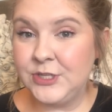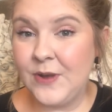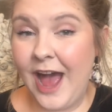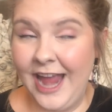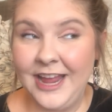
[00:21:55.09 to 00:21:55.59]
so
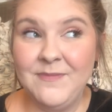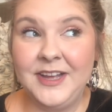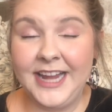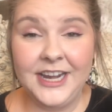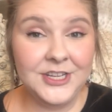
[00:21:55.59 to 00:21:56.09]
I am
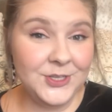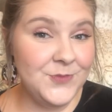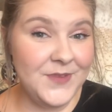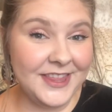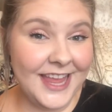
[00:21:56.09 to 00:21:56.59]
again
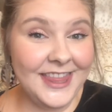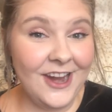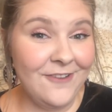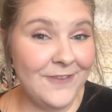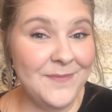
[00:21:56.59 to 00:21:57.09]
assuming that they
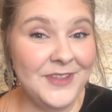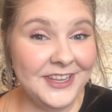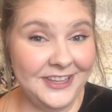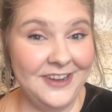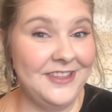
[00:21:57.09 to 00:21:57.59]
are from the
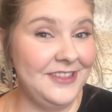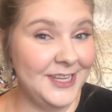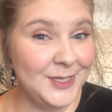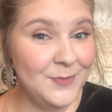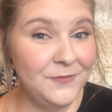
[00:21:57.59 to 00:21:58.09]
Clear the
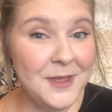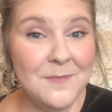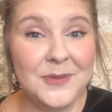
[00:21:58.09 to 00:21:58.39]
List movement,